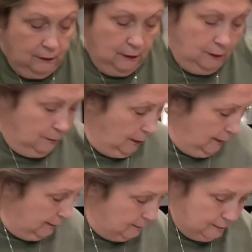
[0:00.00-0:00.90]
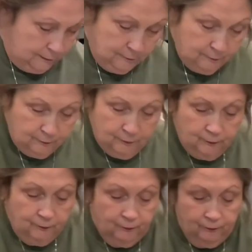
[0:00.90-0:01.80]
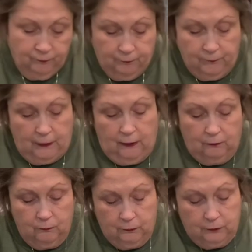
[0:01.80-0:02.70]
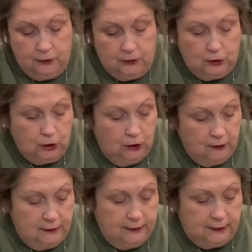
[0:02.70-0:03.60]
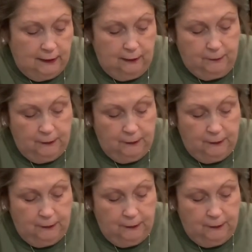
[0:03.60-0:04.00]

All right. Now, we'll just chunk this up.